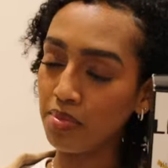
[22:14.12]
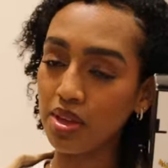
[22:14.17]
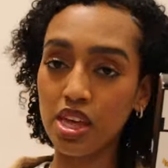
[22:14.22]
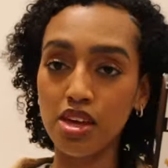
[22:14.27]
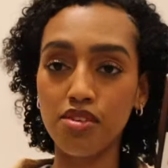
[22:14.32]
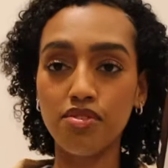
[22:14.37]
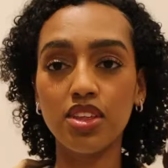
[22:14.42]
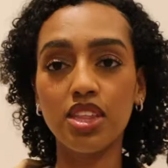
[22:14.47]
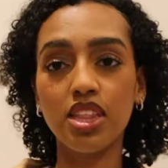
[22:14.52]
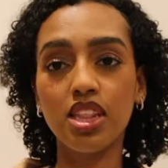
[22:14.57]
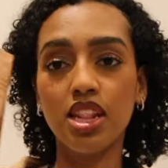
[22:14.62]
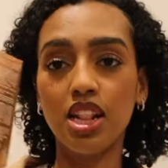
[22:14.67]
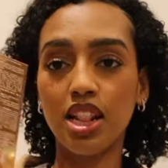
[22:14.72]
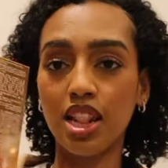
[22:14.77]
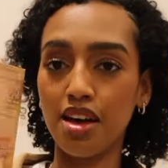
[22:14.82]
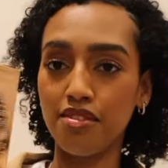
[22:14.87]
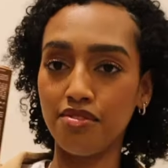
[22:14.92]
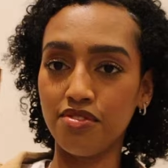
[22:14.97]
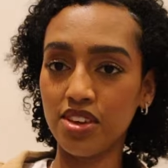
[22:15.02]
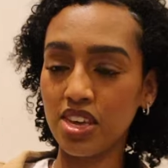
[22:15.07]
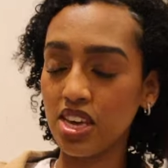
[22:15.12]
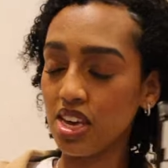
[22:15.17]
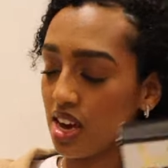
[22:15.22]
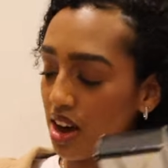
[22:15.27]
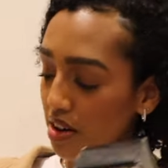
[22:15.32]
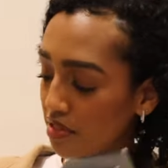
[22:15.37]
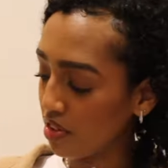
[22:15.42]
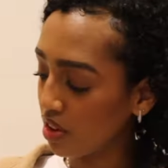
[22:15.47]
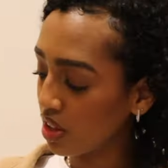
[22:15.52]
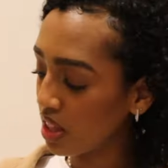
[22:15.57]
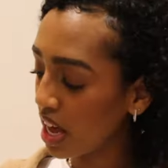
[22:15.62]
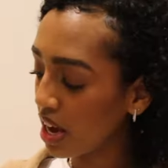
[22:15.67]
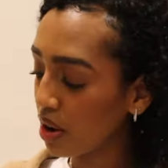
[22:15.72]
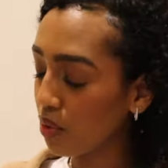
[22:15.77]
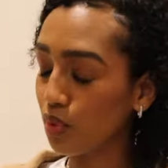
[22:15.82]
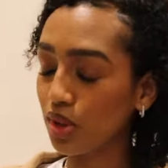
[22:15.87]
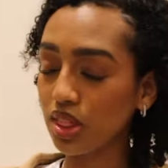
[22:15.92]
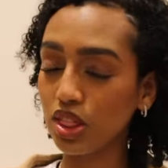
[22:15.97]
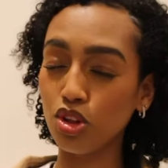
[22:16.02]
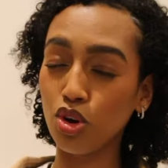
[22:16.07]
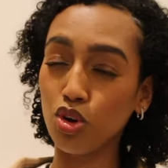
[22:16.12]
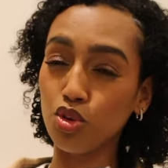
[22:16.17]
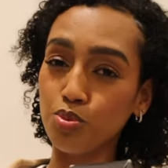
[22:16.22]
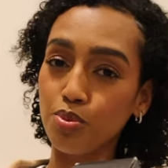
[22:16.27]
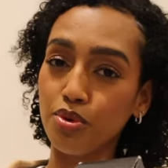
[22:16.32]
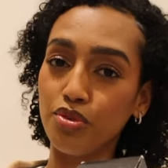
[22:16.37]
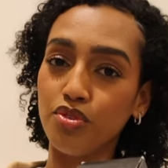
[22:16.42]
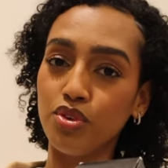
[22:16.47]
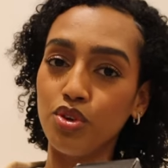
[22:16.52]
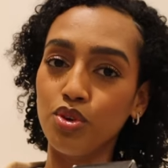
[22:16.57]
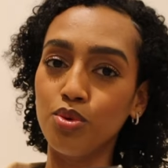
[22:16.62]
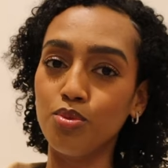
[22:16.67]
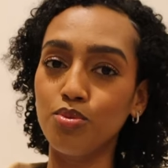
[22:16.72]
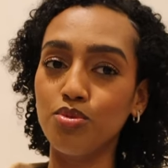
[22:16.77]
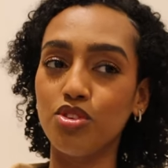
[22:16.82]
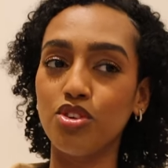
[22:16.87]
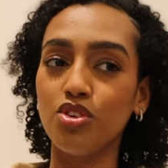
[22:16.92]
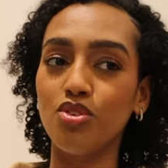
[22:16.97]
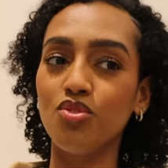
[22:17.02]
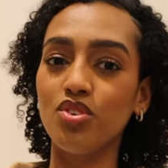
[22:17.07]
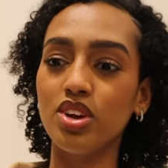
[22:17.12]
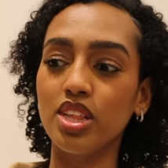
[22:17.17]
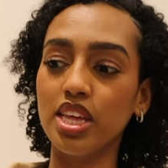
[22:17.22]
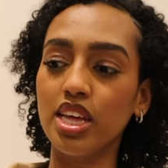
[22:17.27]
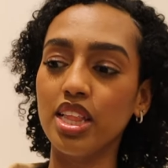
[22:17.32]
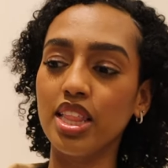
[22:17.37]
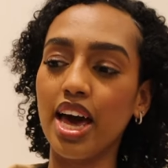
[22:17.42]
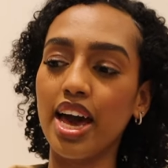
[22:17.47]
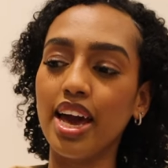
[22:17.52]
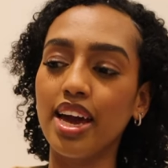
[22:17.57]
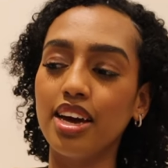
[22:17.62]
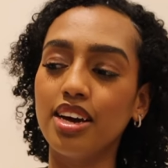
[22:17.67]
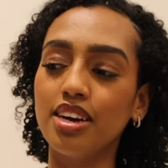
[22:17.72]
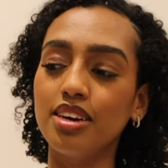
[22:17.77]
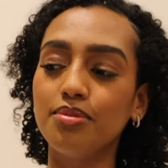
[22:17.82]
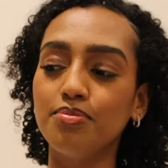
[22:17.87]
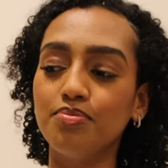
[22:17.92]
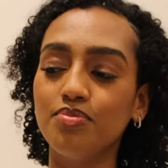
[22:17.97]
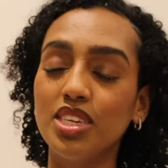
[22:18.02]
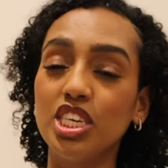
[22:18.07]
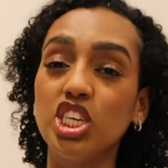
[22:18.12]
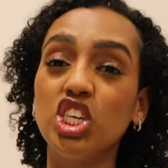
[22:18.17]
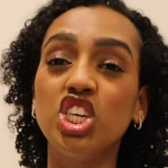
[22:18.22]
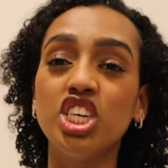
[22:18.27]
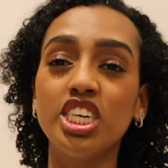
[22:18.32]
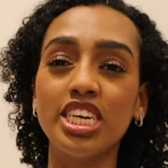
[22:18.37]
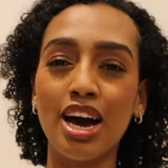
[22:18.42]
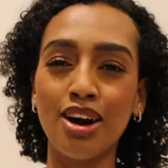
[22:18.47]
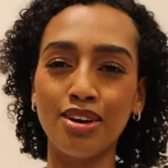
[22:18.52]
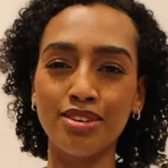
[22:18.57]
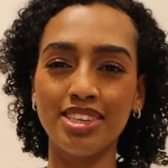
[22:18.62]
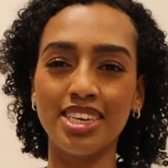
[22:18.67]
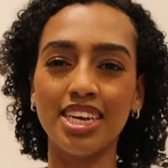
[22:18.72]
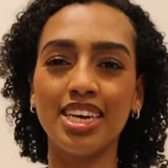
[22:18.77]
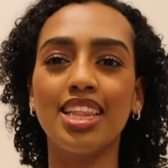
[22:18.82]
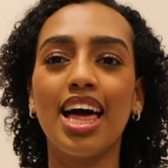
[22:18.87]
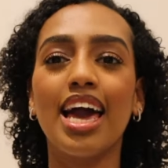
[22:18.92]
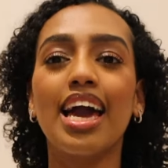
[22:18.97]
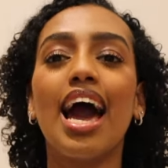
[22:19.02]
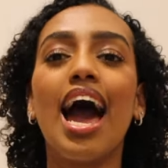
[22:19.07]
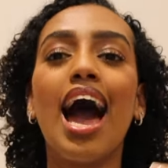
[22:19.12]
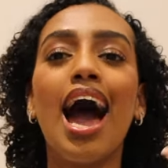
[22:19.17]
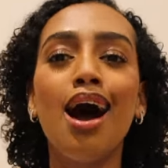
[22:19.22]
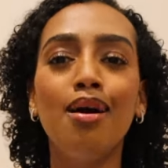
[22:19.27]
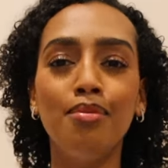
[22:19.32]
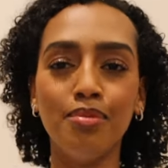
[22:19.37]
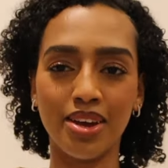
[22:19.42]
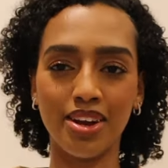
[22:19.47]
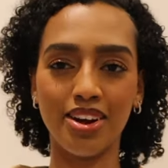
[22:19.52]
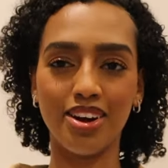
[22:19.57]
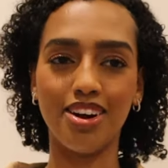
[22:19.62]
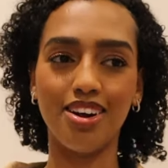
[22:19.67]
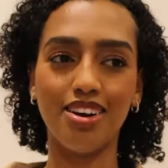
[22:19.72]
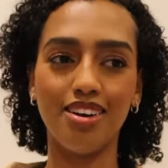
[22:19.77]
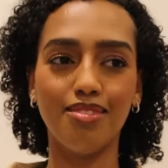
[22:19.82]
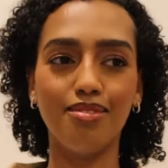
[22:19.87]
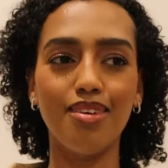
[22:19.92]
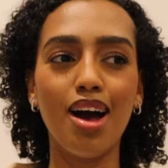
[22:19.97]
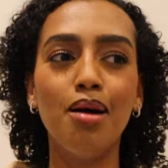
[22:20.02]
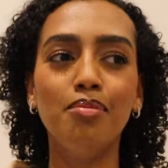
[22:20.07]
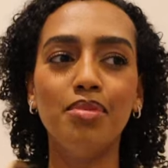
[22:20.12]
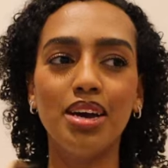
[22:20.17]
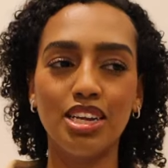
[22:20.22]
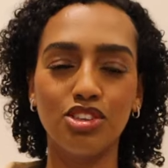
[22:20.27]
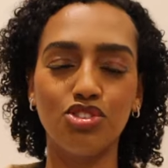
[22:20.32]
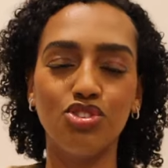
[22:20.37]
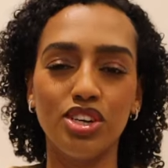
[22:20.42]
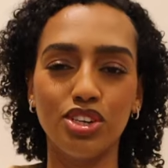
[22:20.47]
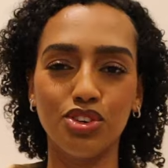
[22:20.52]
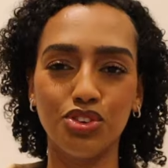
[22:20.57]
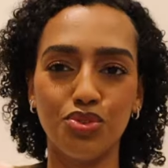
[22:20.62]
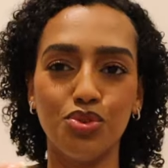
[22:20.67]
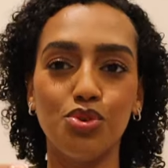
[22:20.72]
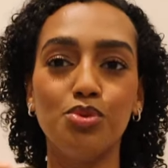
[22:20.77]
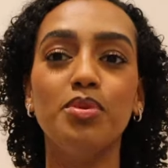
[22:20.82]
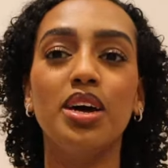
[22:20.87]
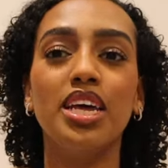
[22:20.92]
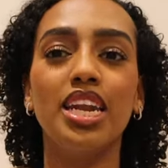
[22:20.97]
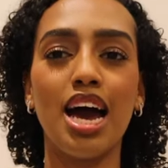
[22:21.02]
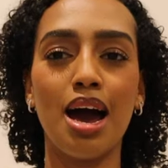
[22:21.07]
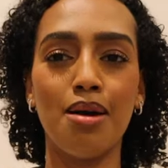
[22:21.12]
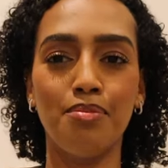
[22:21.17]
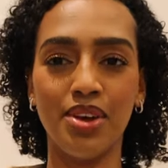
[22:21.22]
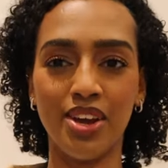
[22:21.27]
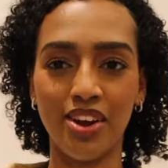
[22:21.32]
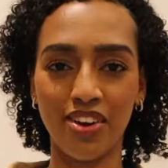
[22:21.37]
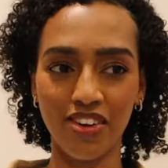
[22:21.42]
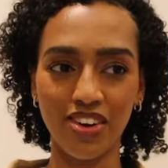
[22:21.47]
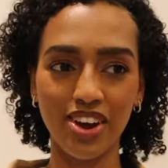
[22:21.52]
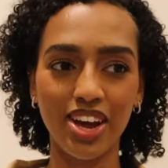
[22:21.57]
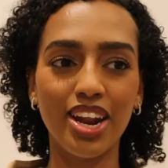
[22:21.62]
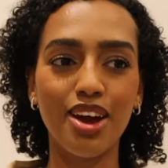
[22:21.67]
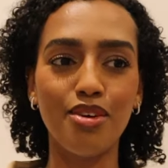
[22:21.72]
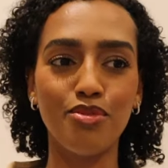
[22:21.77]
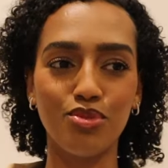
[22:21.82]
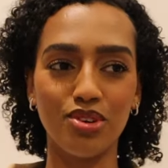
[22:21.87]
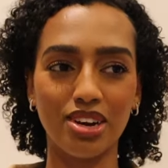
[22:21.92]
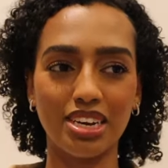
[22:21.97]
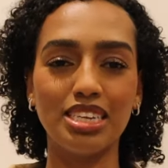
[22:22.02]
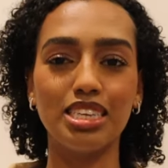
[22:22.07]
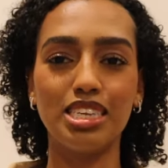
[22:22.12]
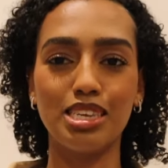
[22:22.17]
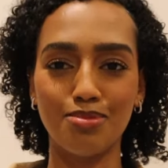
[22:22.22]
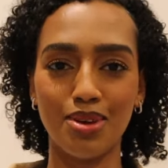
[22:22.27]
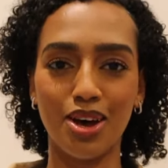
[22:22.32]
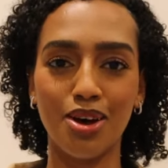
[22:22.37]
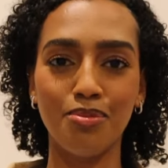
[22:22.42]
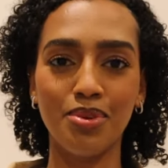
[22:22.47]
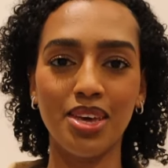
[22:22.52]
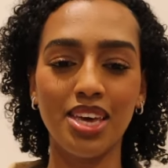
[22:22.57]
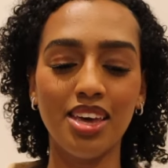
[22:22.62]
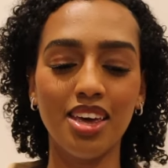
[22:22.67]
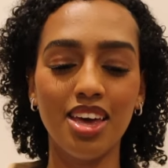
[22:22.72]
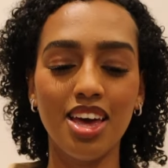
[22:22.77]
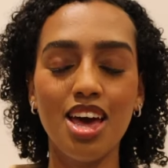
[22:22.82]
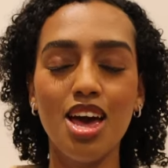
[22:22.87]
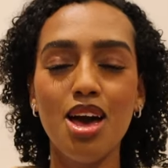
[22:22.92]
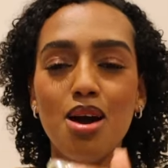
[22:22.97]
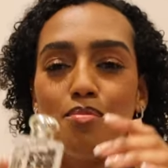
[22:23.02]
even La Vie, I feel like with those perfumes you're really like shouting like, I'm here, I'm entering the room and I'm here and everyone can smell me.